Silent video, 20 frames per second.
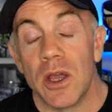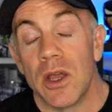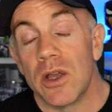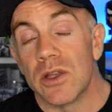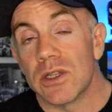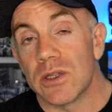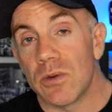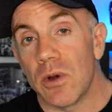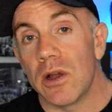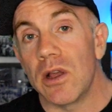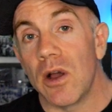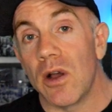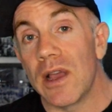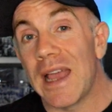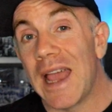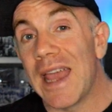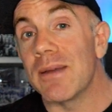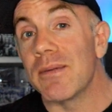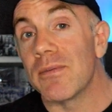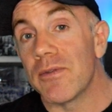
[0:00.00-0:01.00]
So I, I
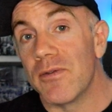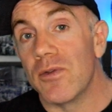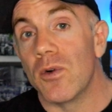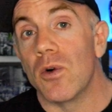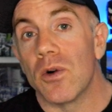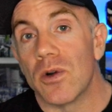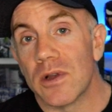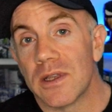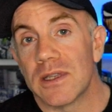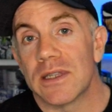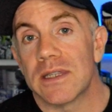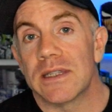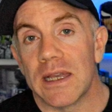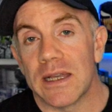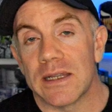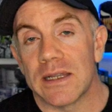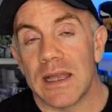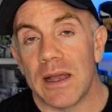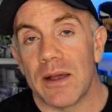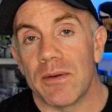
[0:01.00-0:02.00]
aim for
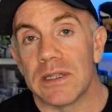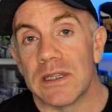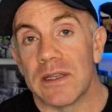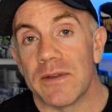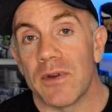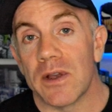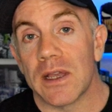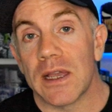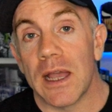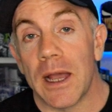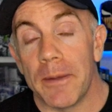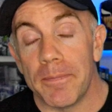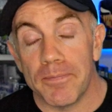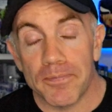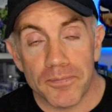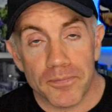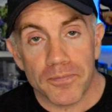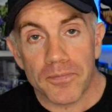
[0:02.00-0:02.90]
six hours if I can.